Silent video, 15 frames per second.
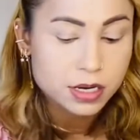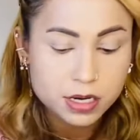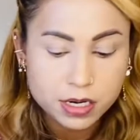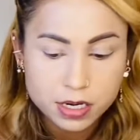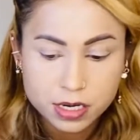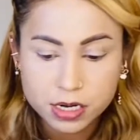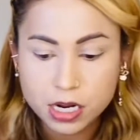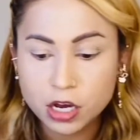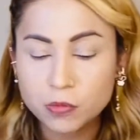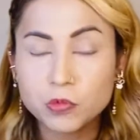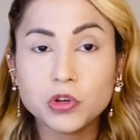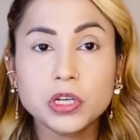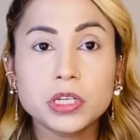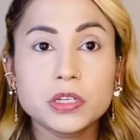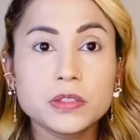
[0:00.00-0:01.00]
Now I'm going
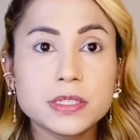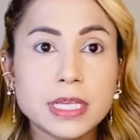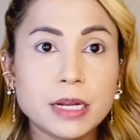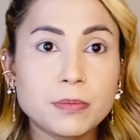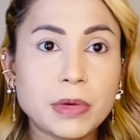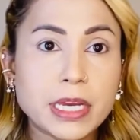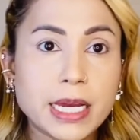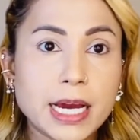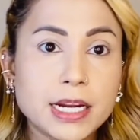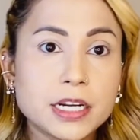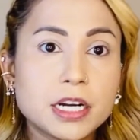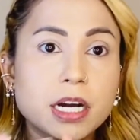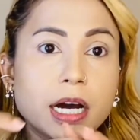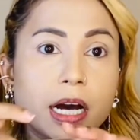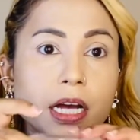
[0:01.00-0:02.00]
to set my under
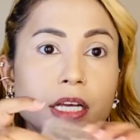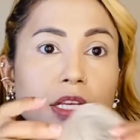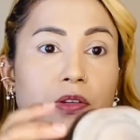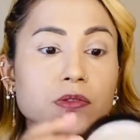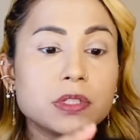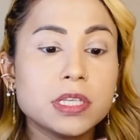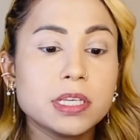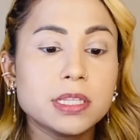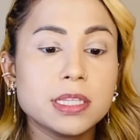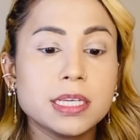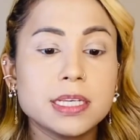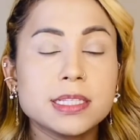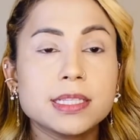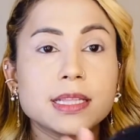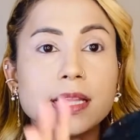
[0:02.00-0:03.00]
eye using this
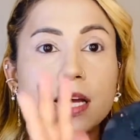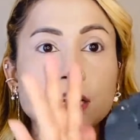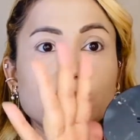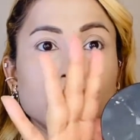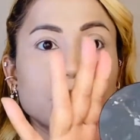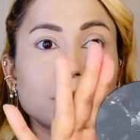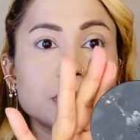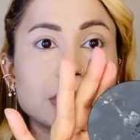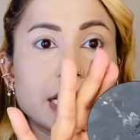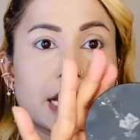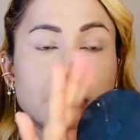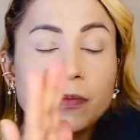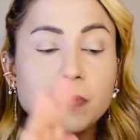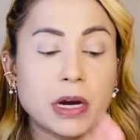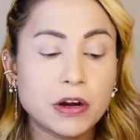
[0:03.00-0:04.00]
Lancôme setting
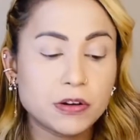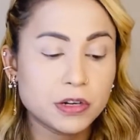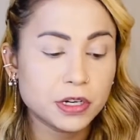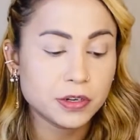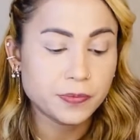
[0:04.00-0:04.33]
powder.